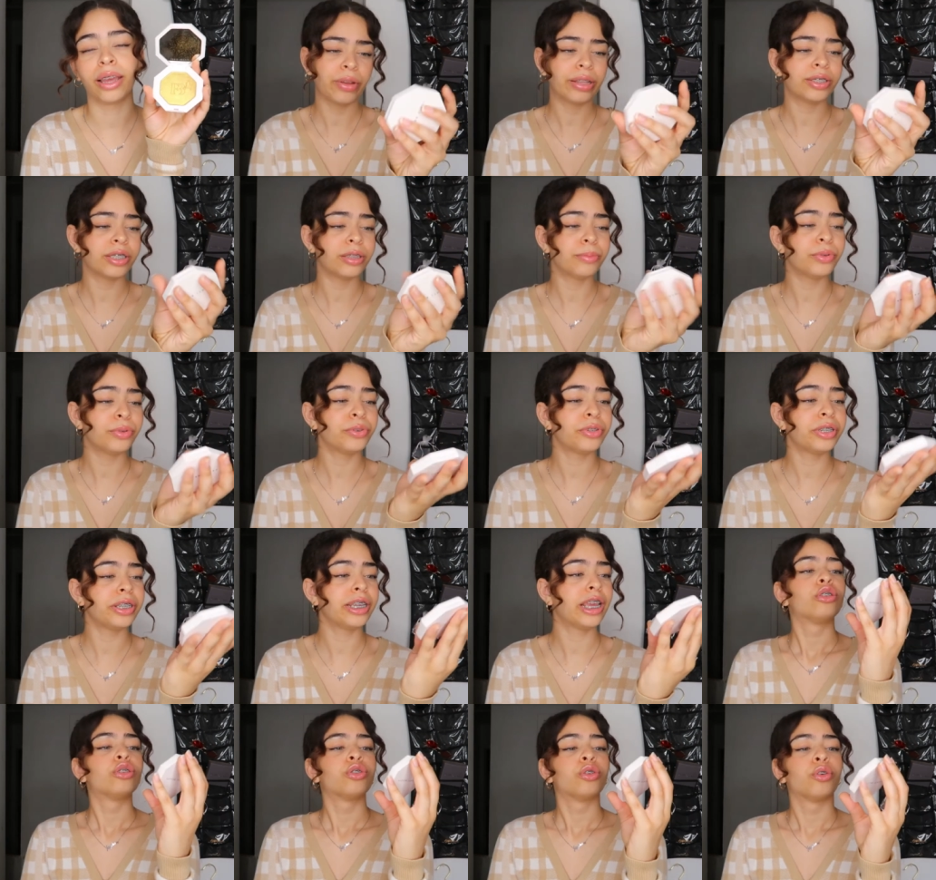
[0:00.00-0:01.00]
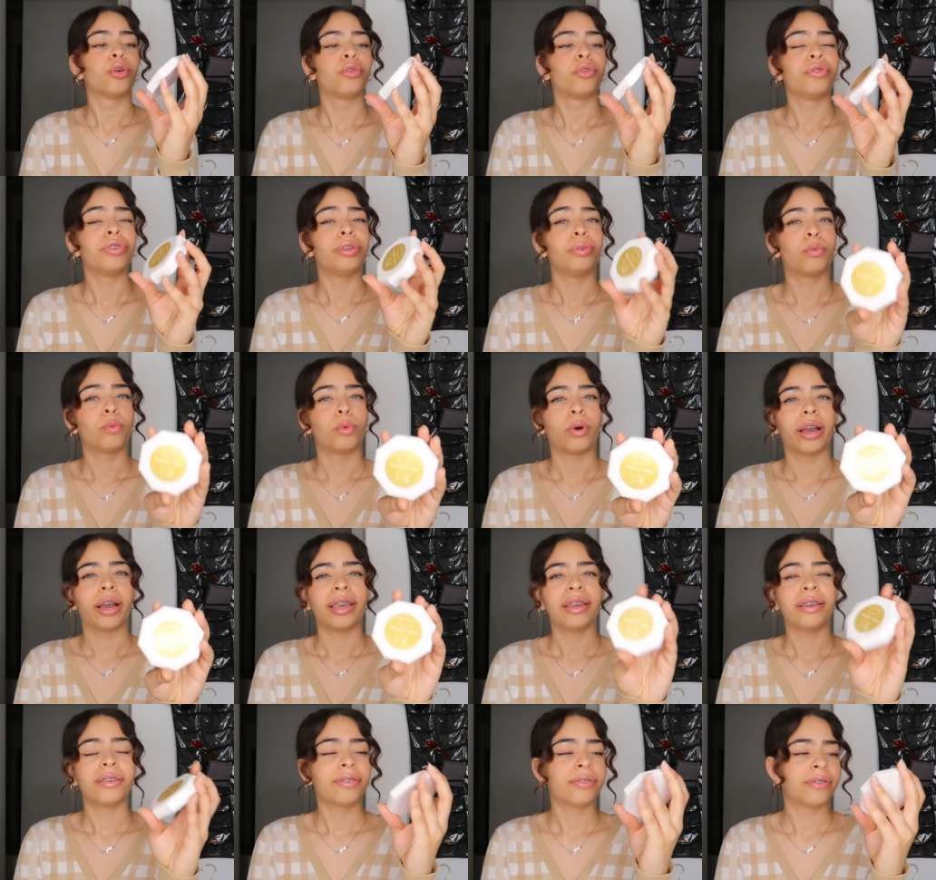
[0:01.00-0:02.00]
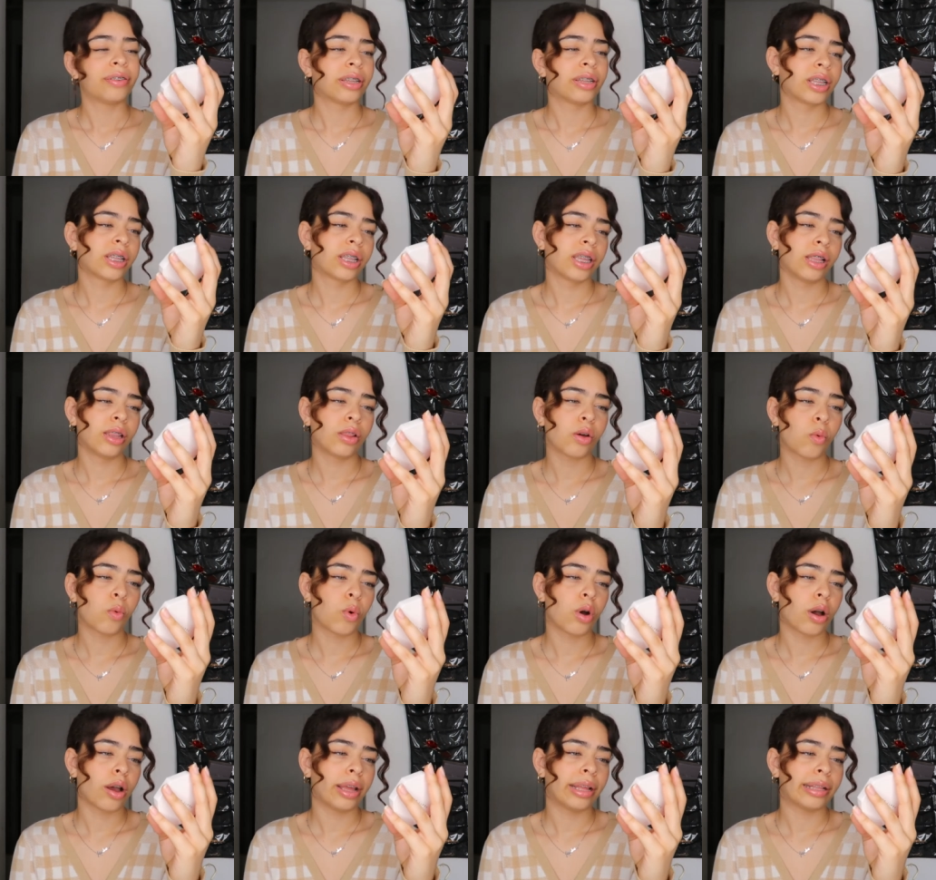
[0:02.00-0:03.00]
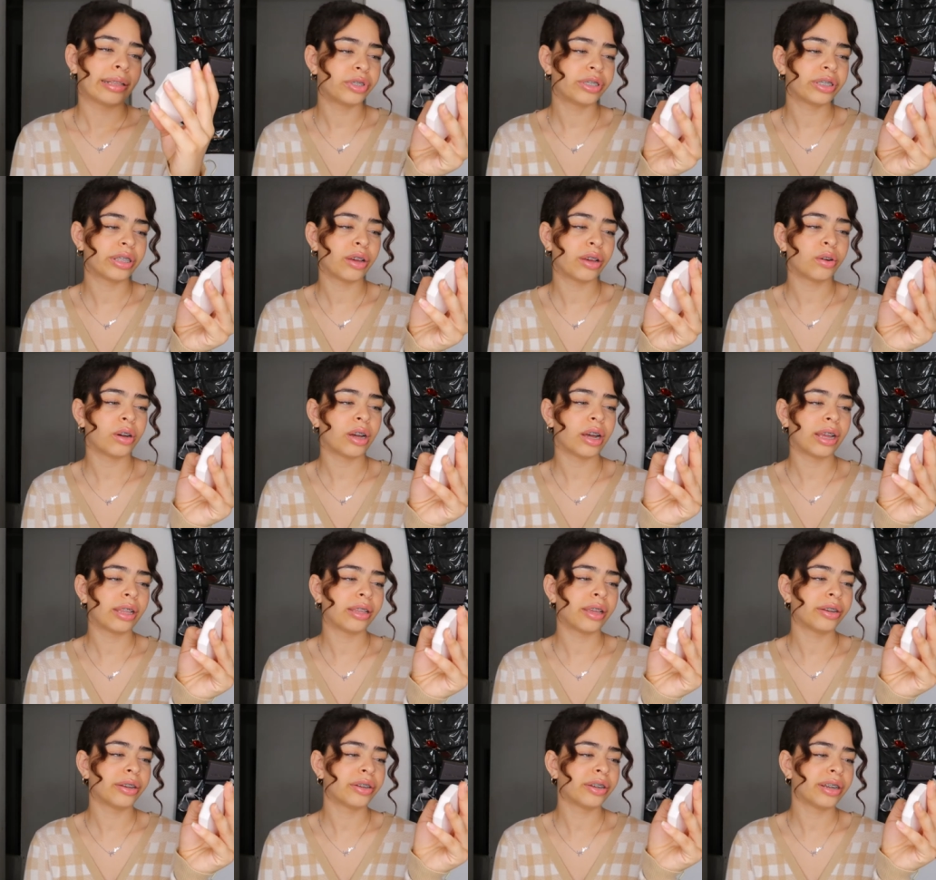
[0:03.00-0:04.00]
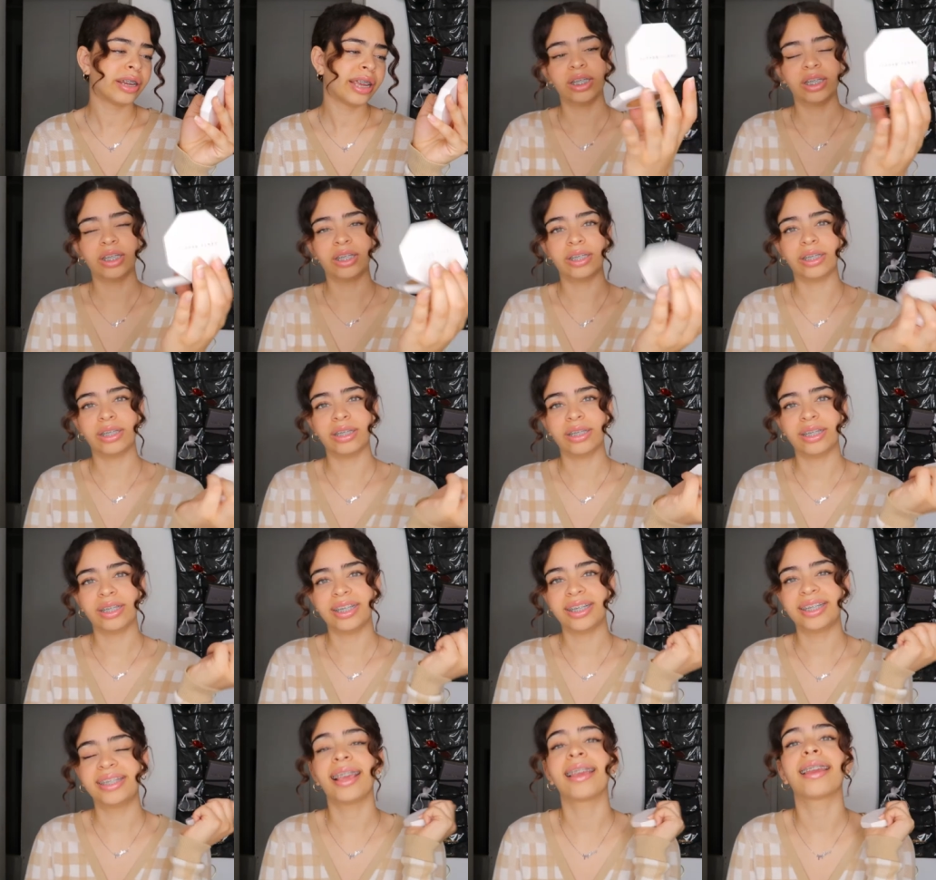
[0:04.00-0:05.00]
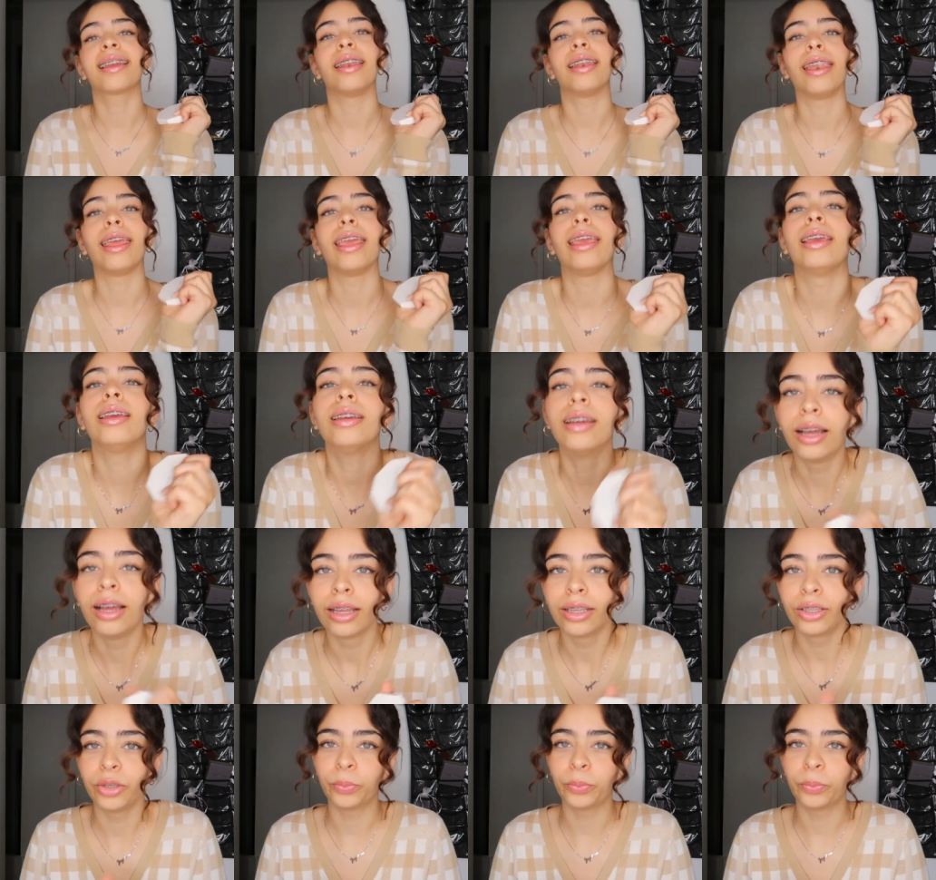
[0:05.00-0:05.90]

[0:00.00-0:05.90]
Fenty Beauty Trophy Wife Kilowatt Freestyle highlighter. It's sickening.